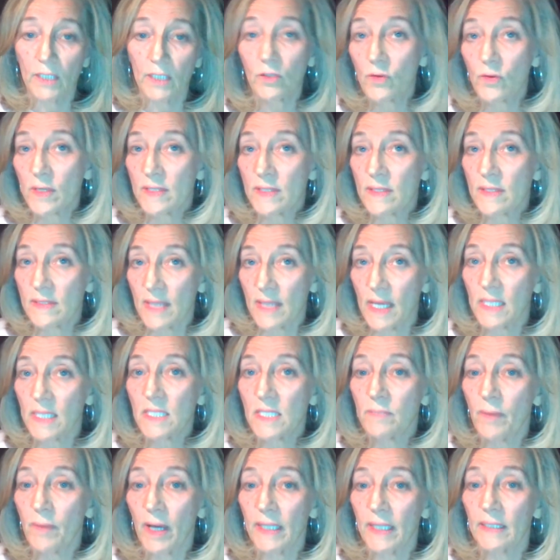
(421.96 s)
increases
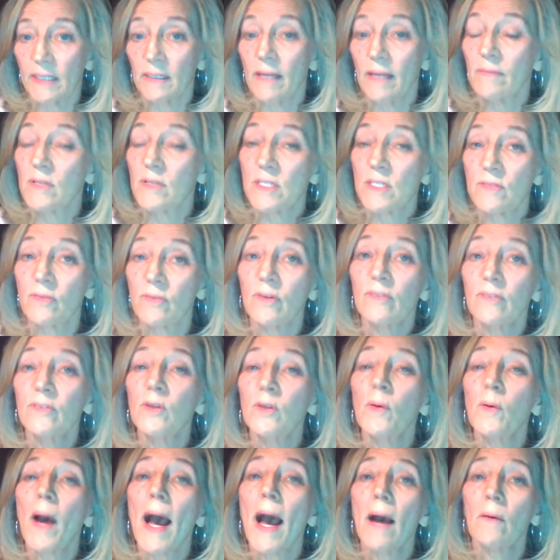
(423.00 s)
antibody levels for a
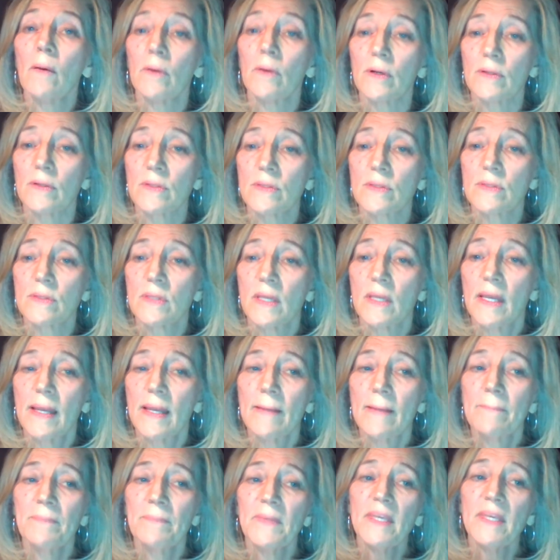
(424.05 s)
few hours.
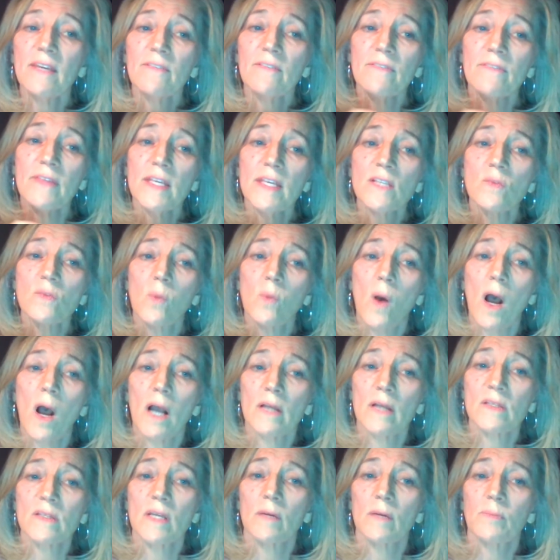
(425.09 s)
If these
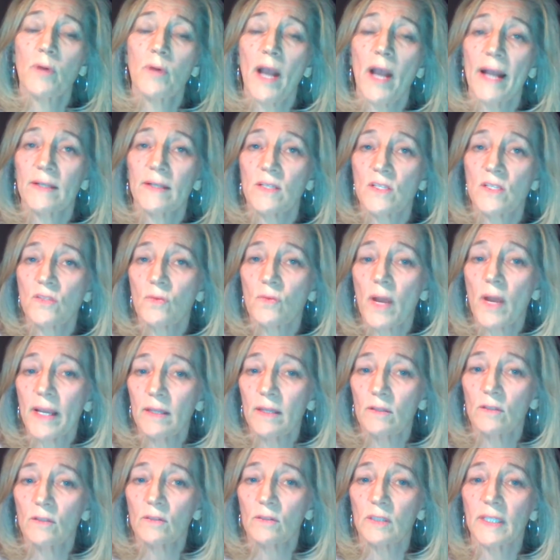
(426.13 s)
walks are practiced
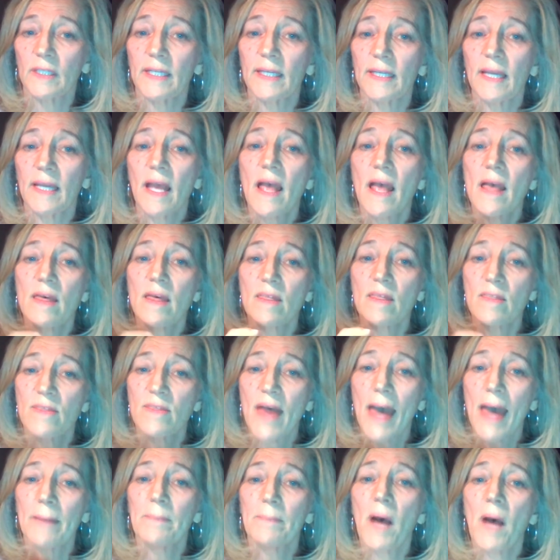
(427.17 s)
regularly,
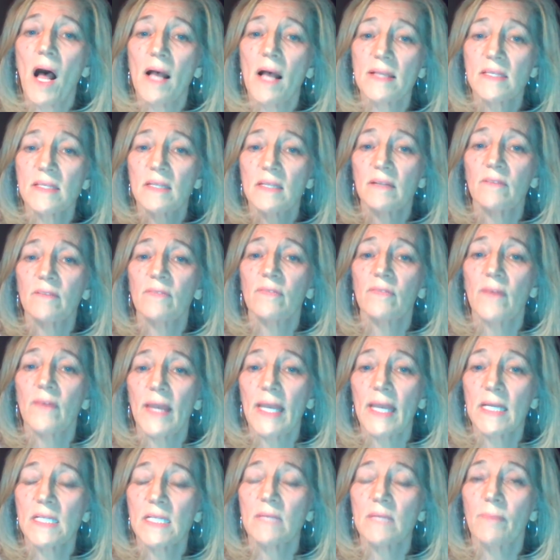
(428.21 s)
that positive
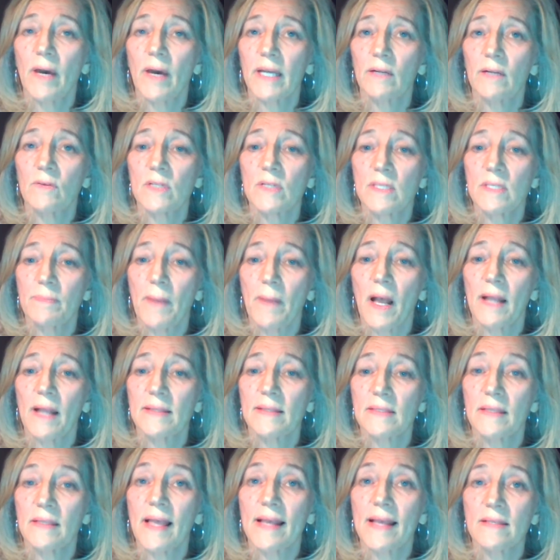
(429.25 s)
antibody
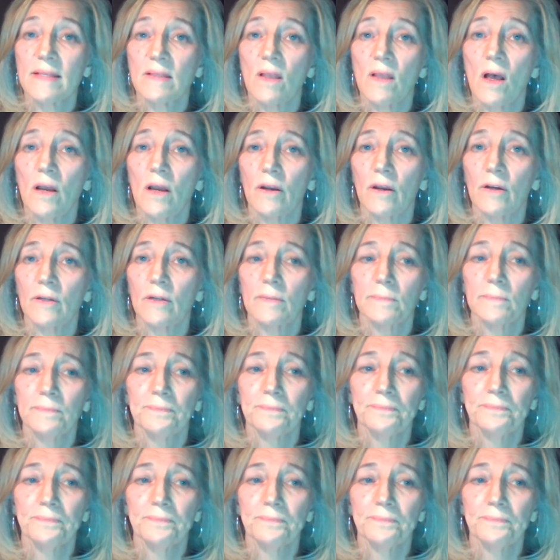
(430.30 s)
response lasts longer.